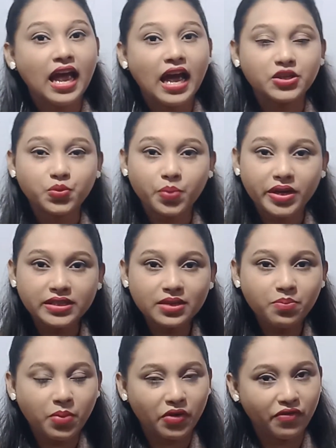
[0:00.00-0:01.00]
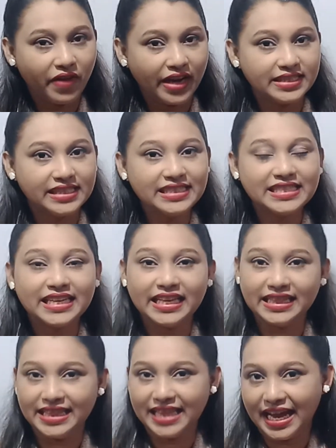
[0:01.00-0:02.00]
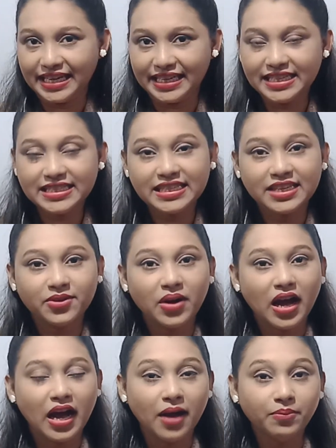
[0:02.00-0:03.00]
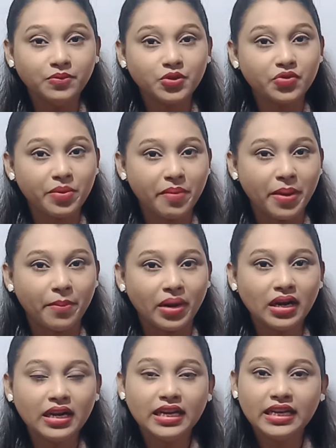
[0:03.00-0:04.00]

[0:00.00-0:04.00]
as present perfect tense, in that case you have to remember